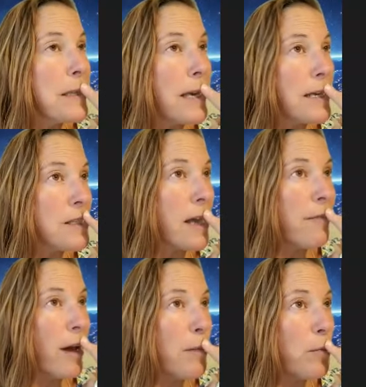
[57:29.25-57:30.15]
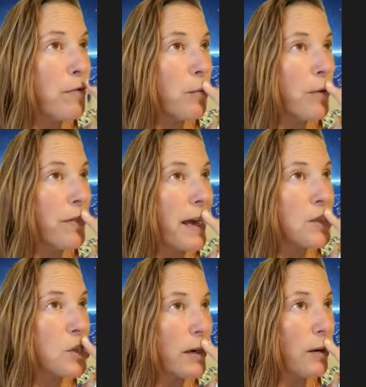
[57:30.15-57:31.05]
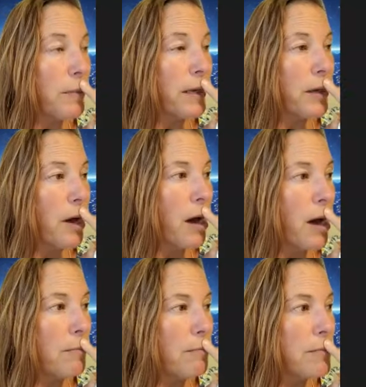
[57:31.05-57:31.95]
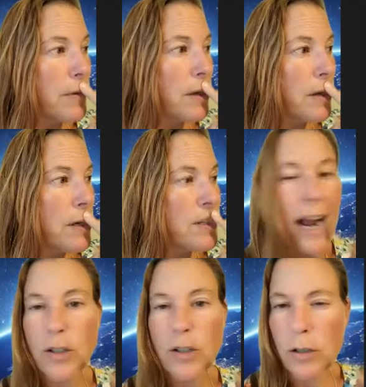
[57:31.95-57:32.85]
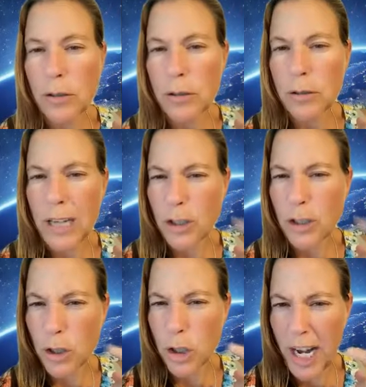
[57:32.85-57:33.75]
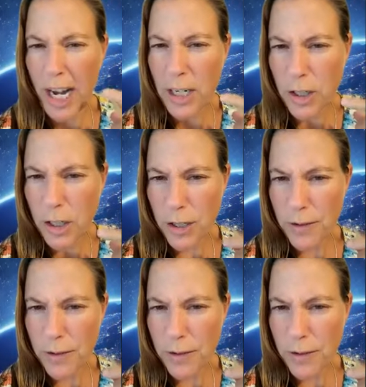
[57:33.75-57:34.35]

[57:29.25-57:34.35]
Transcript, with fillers: that sci-fi movie with that gentleman um Doctor Doctor oh, Strange.